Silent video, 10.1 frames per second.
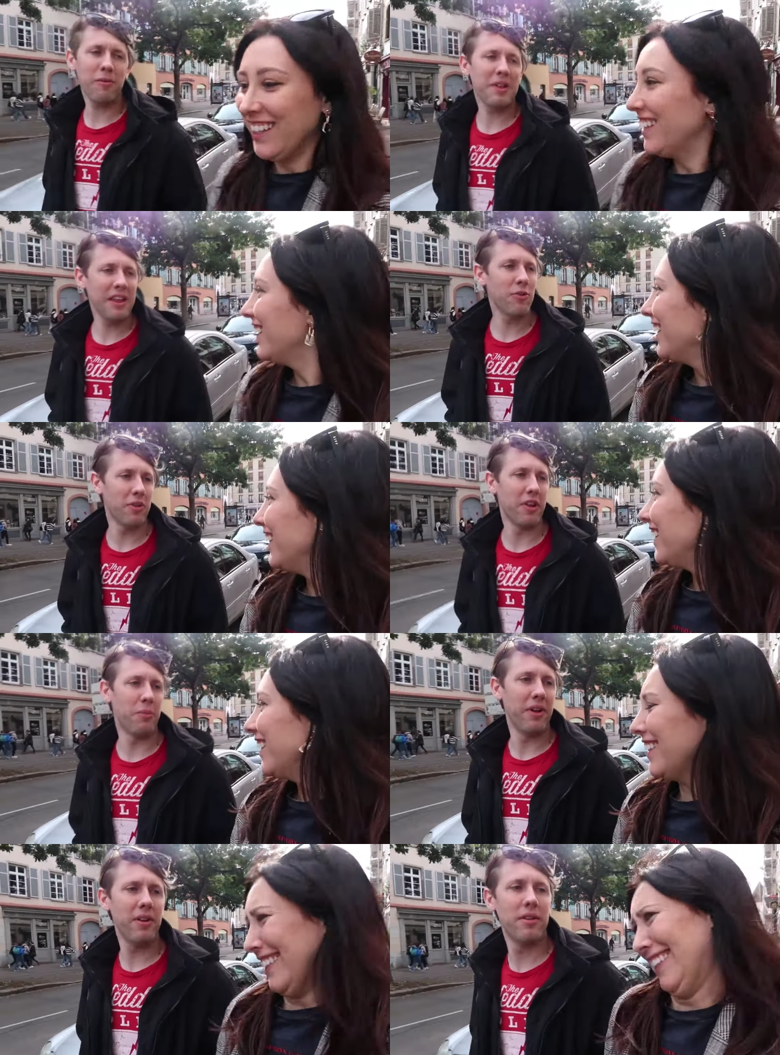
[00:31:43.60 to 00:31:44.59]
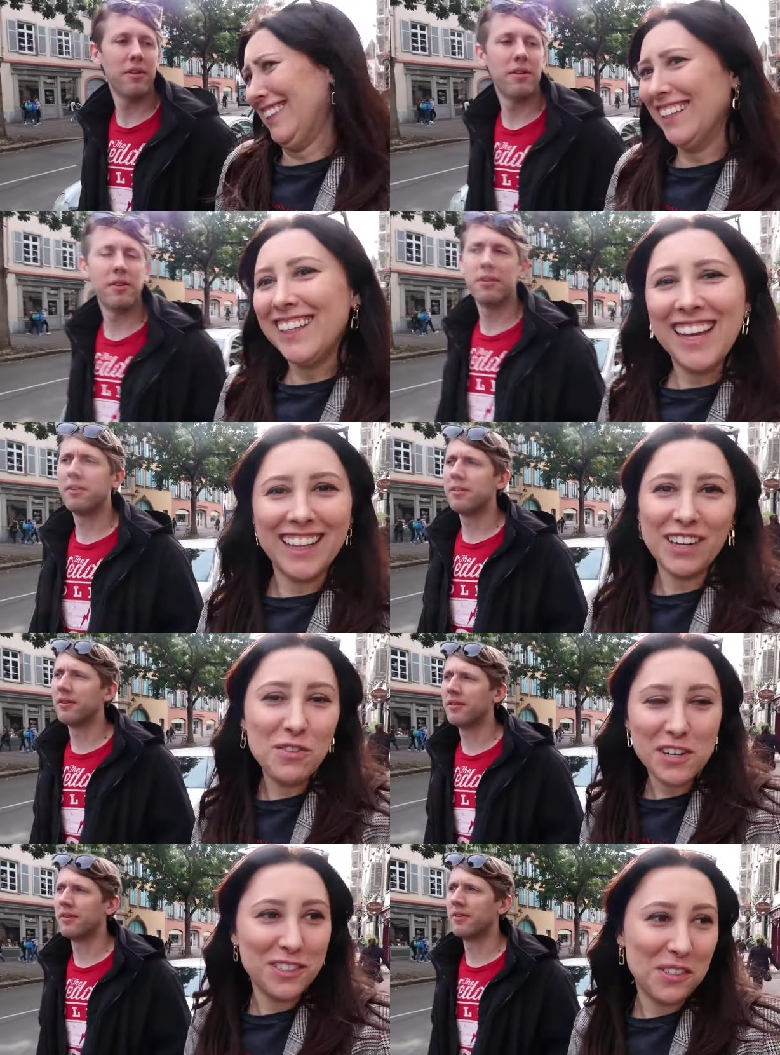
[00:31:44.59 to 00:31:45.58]
Speaker 1: I mean, he knew a little bit. Yeah, like
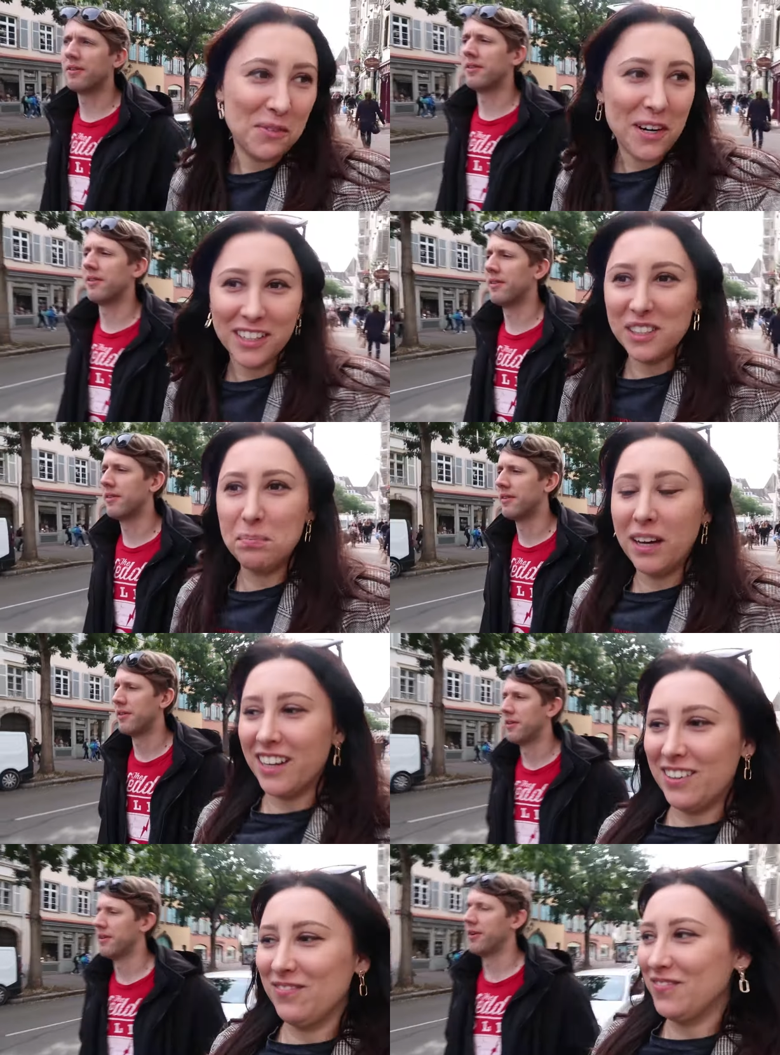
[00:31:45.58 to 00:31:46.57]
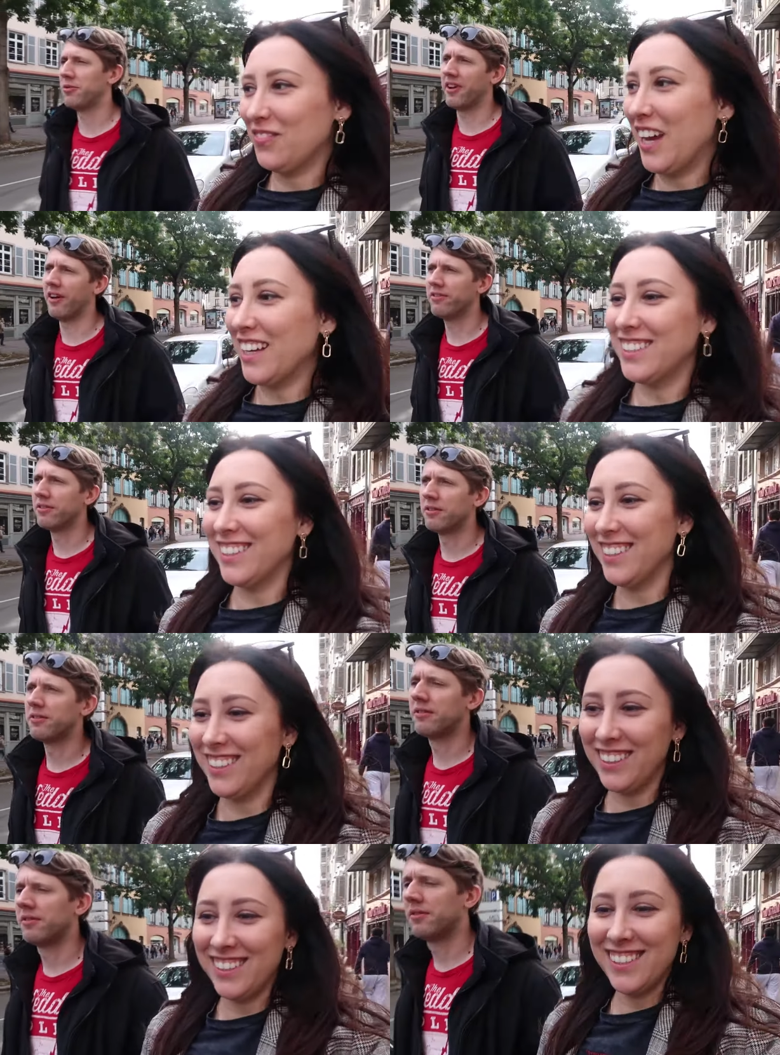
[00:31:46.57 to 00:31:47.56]
one or two words, but um, we had to
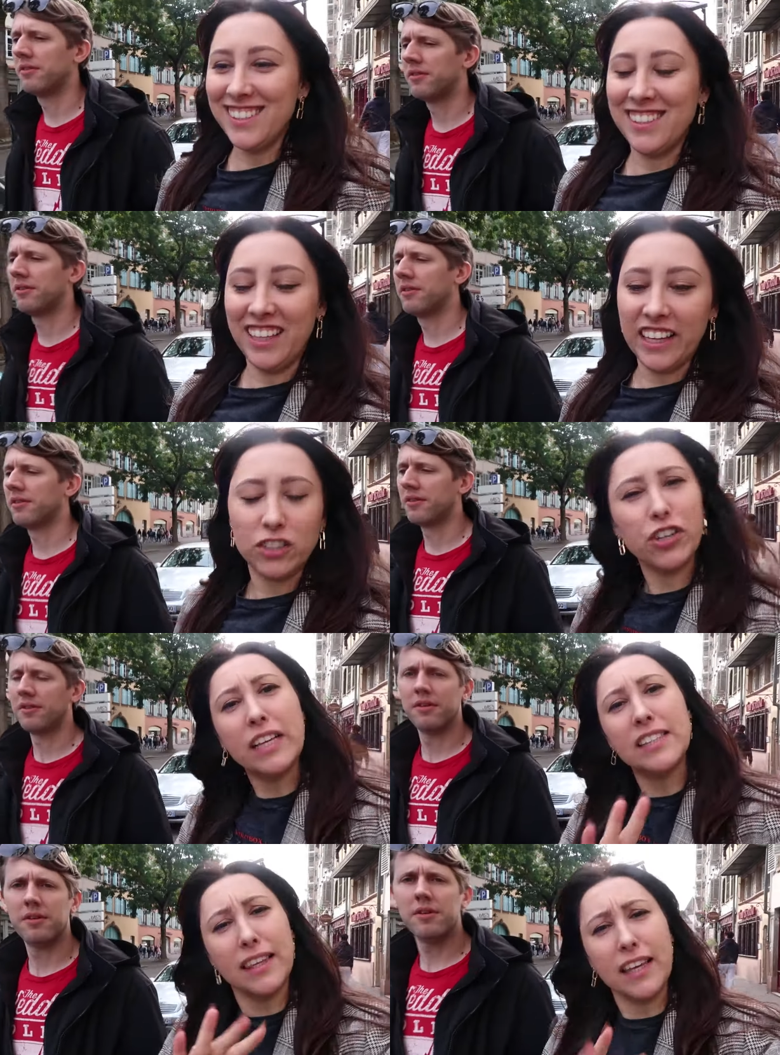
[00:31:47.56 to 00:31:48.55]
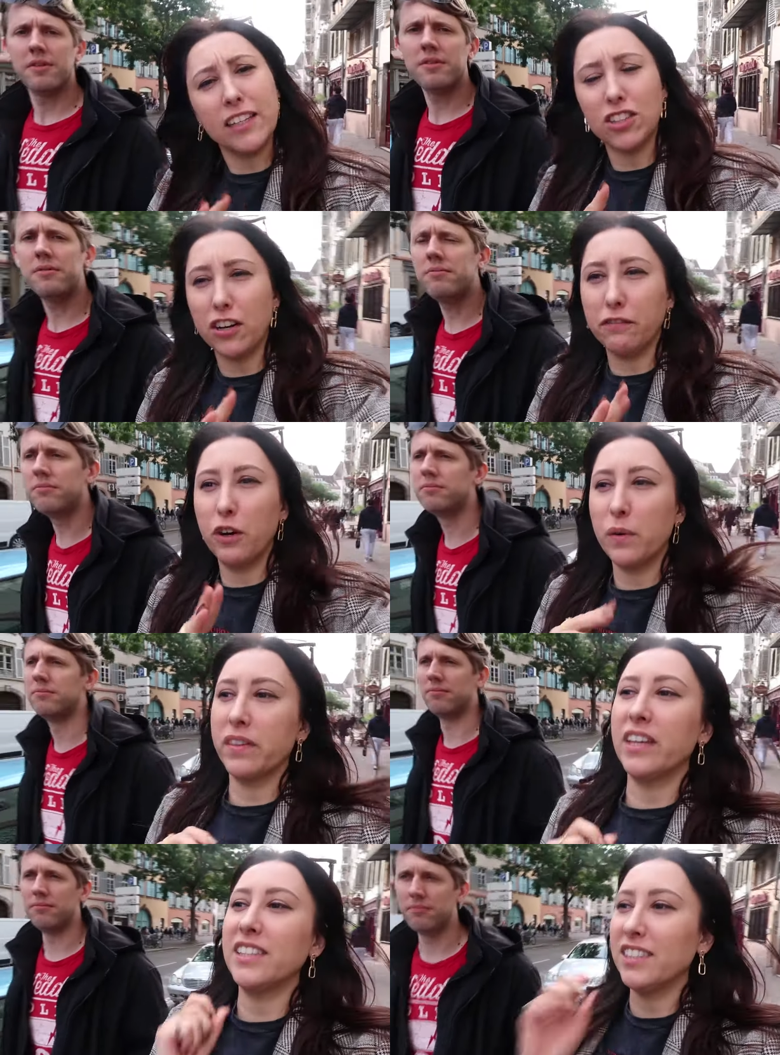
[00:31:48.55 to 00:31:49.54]
like translate things on our phone
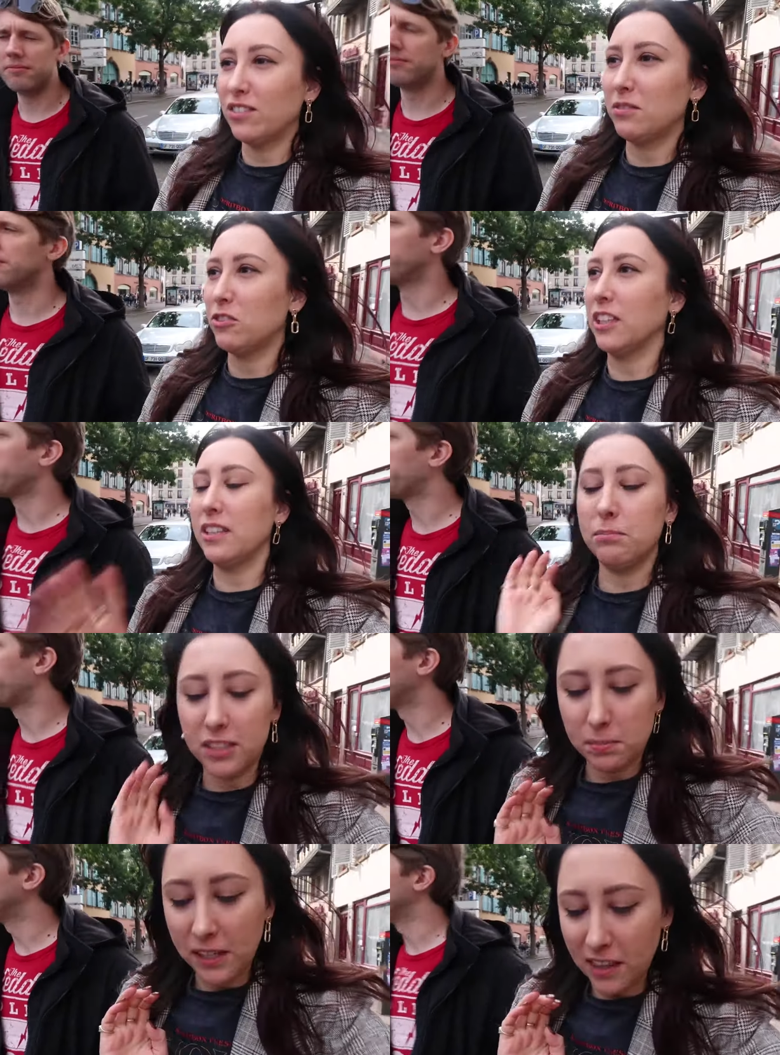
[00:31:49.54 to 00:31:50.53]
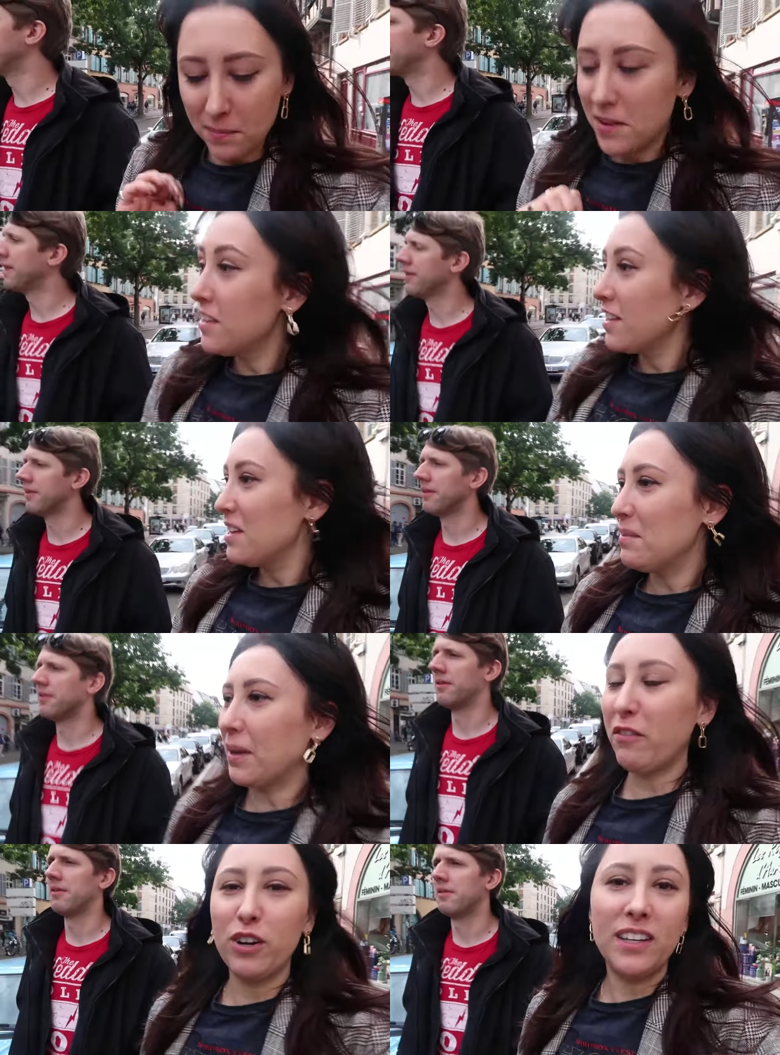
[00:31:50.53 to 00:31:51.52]
and then attempt to speak them.
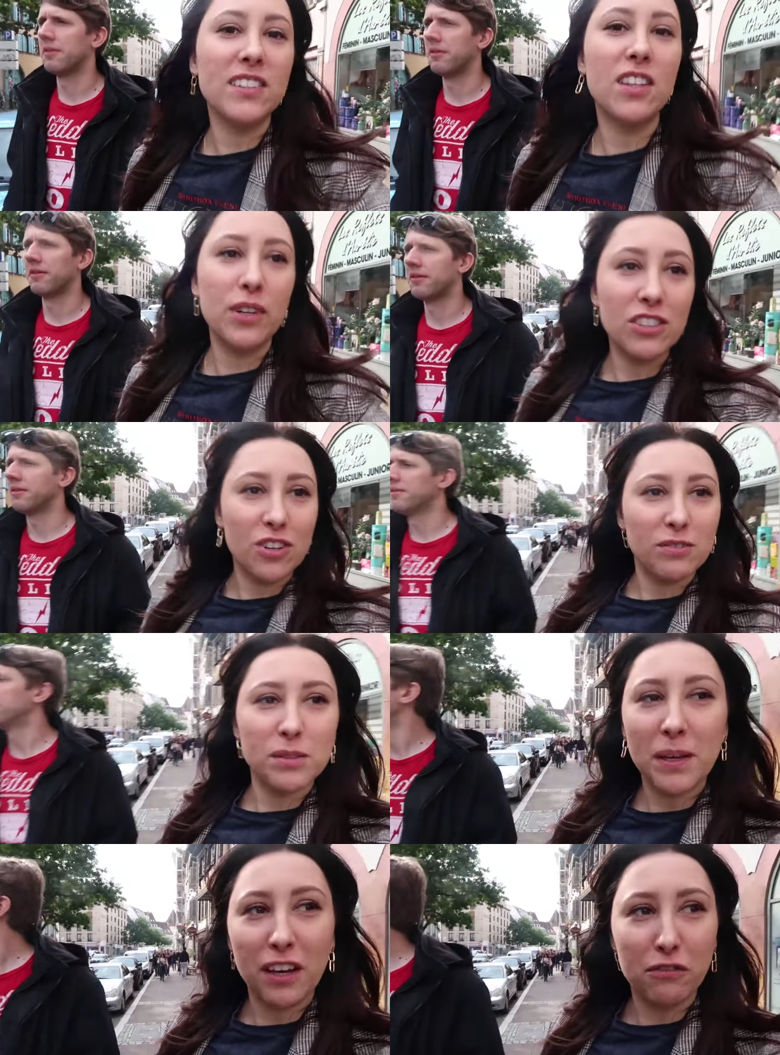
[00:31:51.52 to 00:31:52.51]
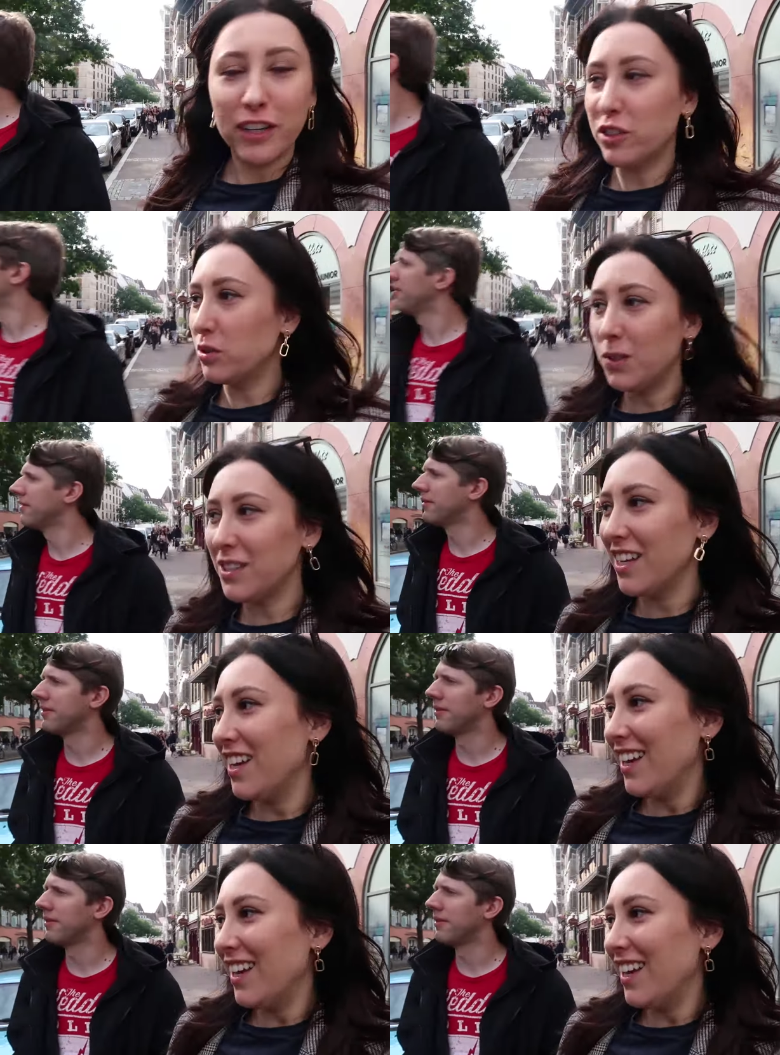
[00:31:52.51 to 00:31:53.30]
But everyone else in the restaurant was speaking French, which was